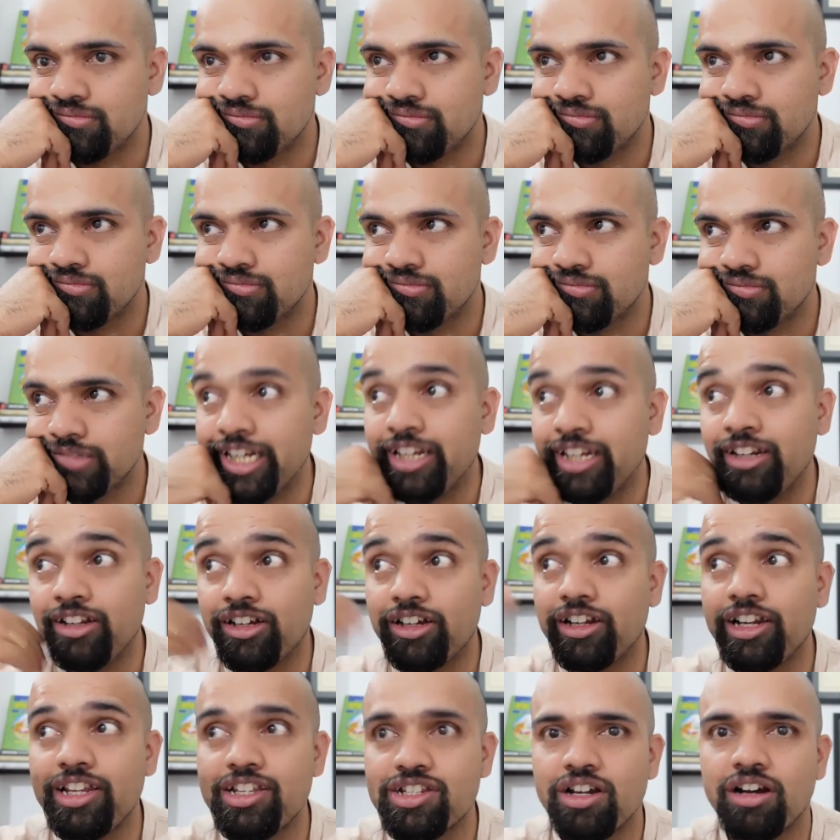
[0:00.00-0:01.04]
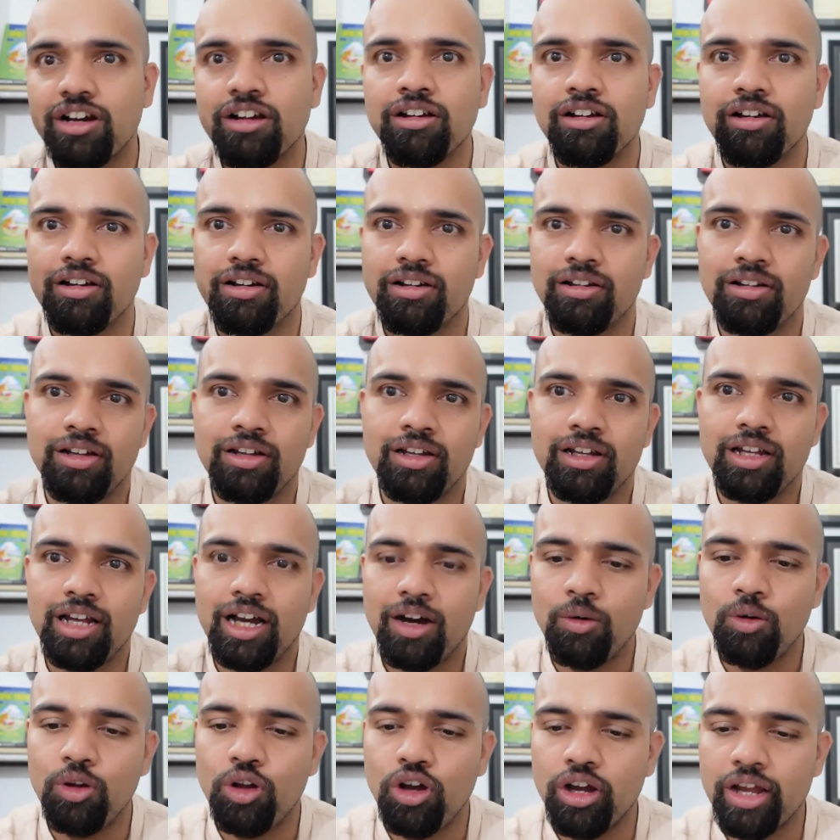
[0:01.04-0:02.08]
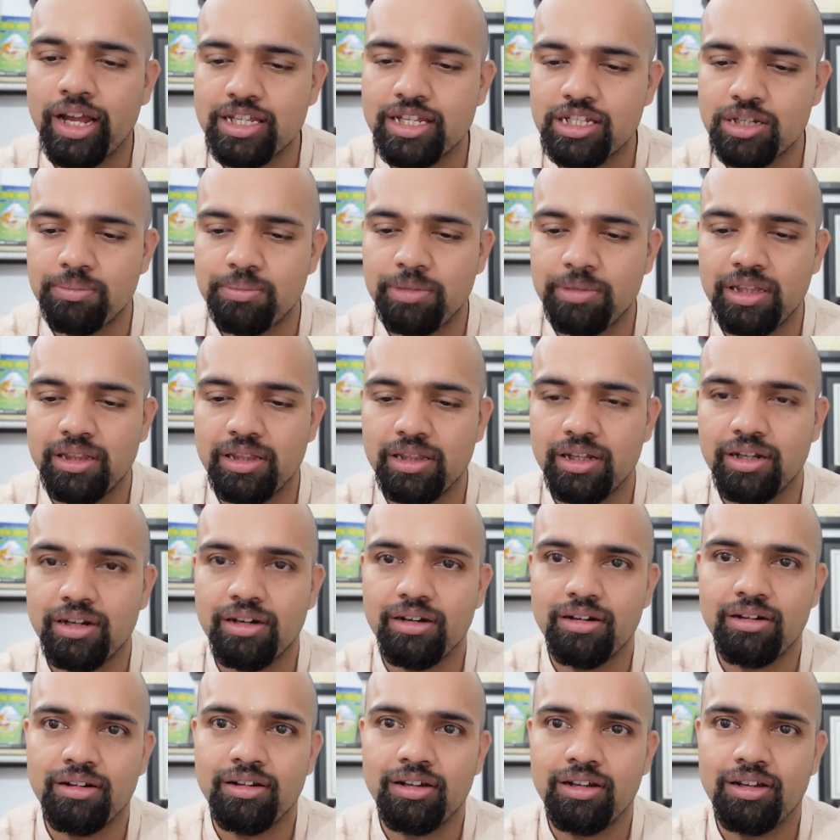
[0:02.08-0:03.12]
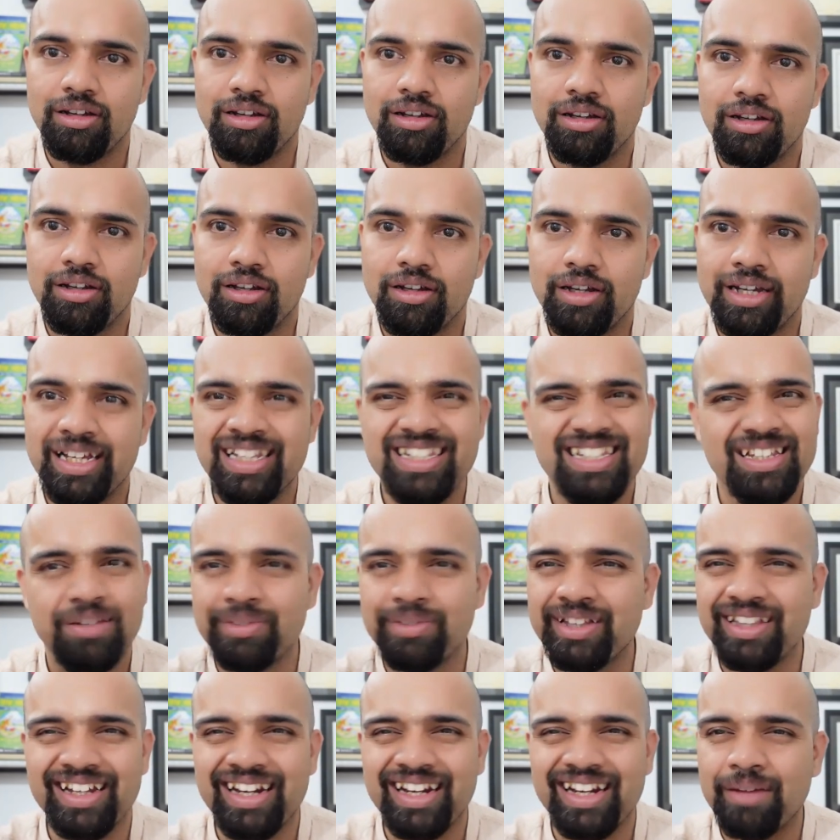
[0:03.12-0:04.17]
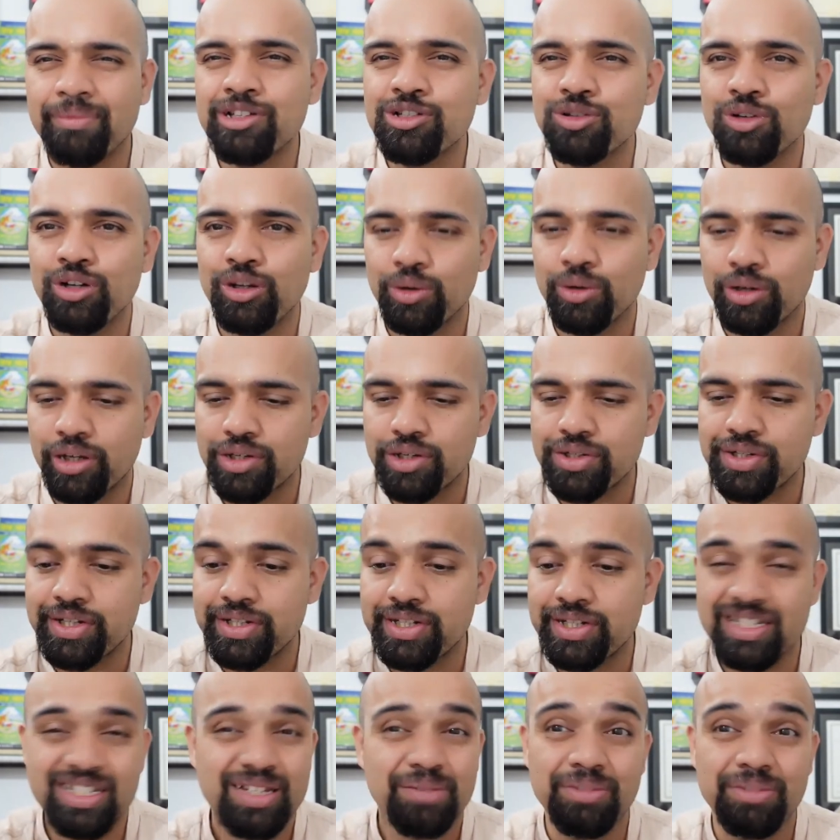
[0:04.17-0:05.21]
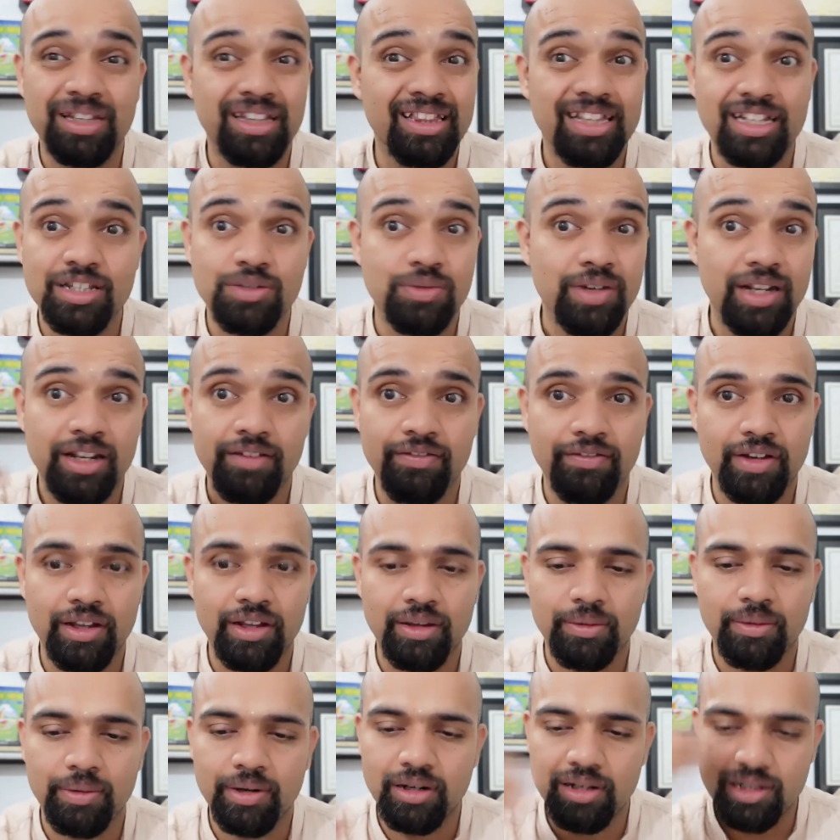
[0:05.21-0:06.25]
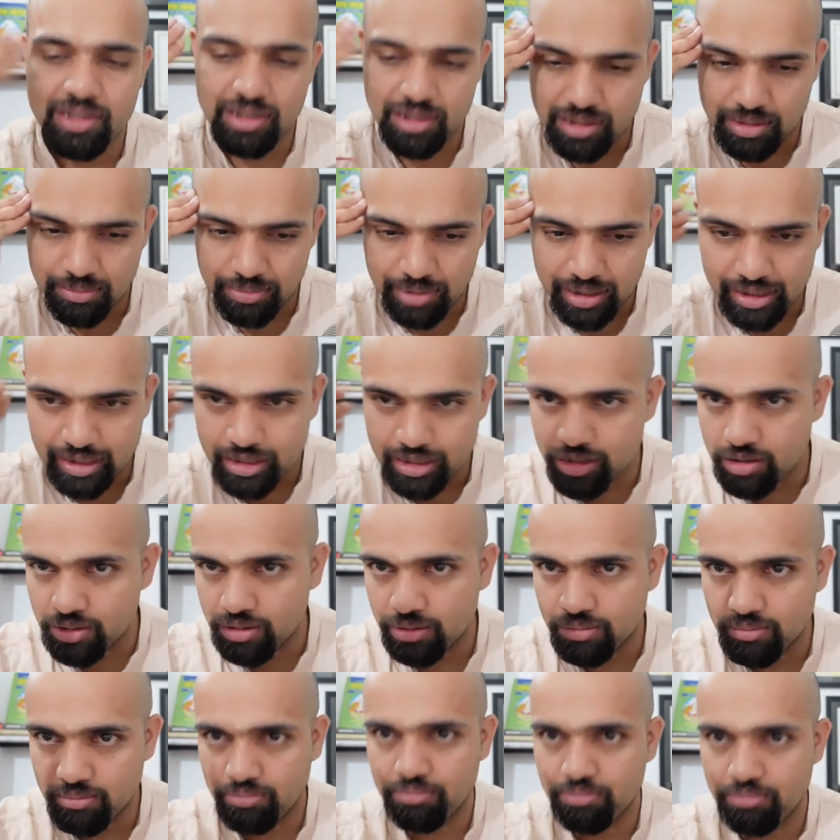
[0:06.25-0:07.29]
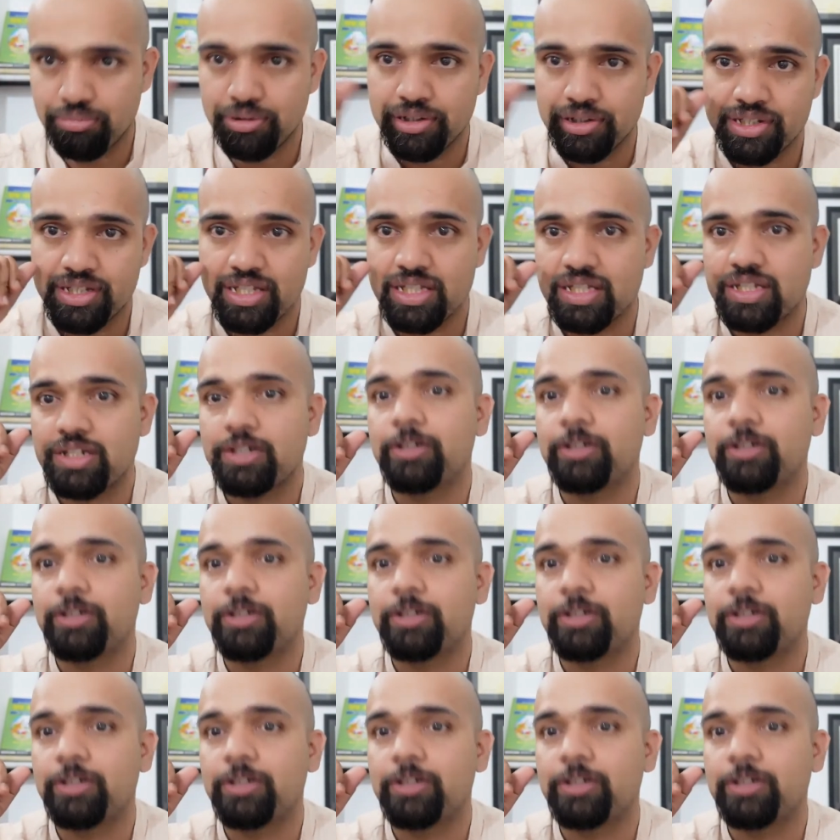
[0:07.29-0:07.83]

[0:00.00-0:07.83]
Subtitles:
increased hunger. How long has it been there? Is it something that happens only occasionally? Is it something that's very frequent? Is it something that's persistent?